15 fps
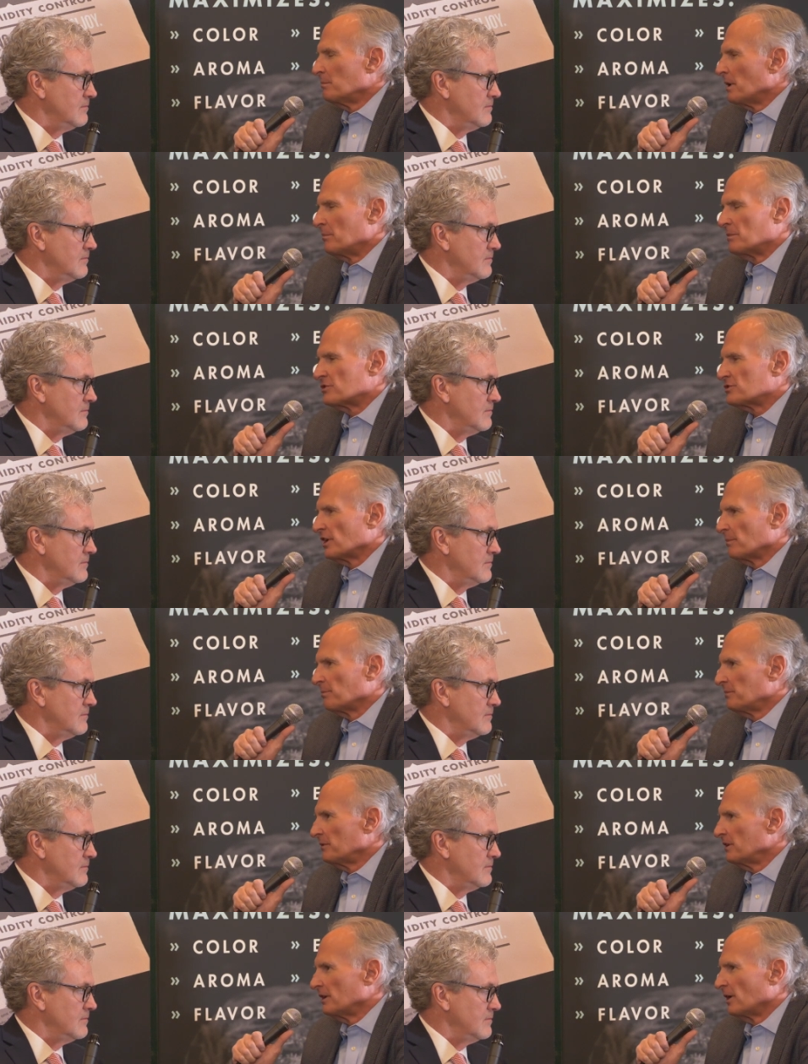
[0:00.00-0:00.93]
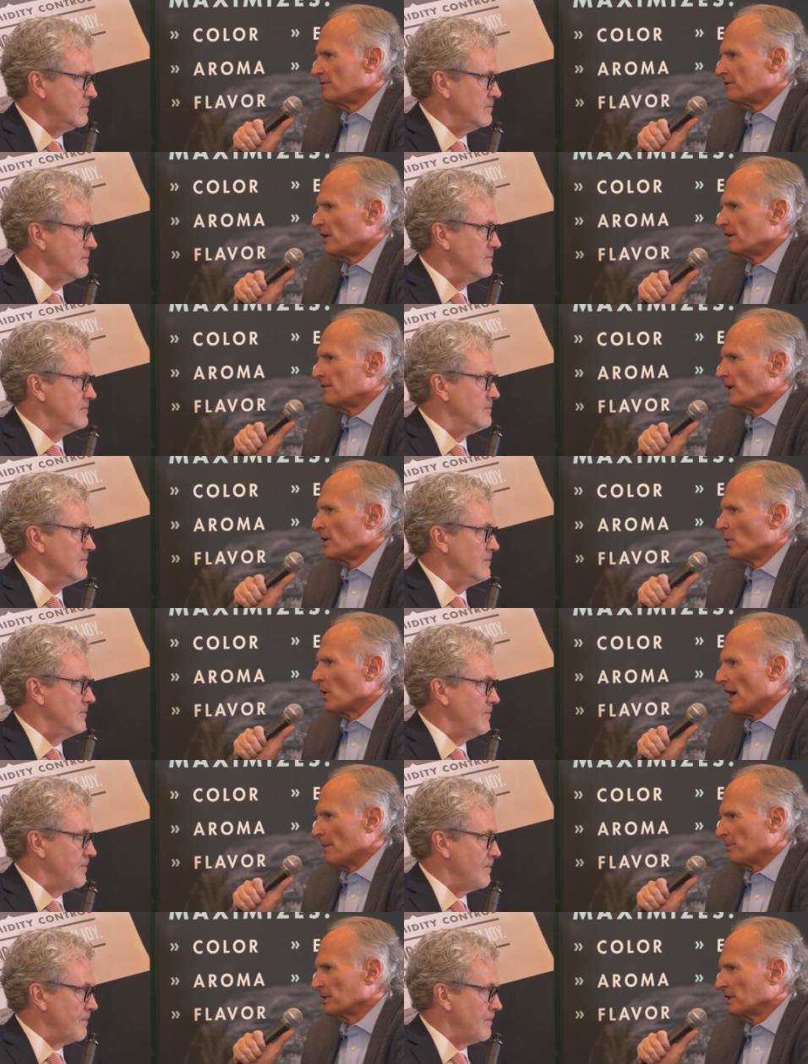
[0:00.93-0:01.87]
Speaker 1: membership, you know, very, very
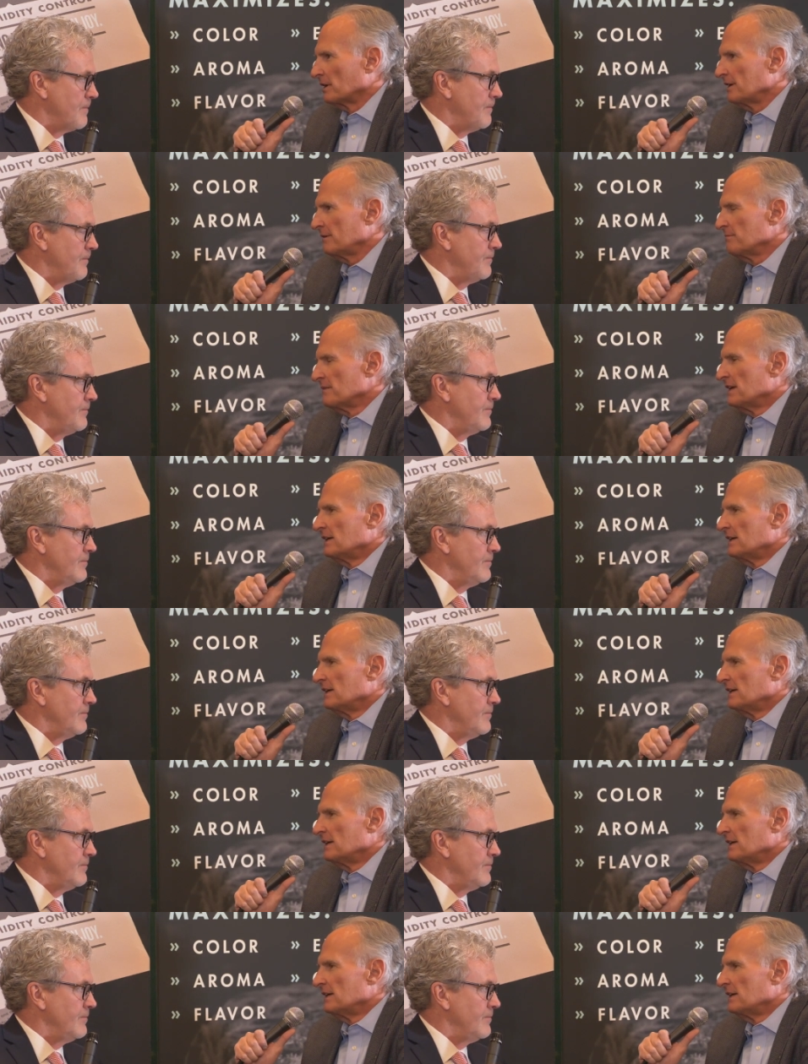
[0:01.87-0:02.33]
rapidly.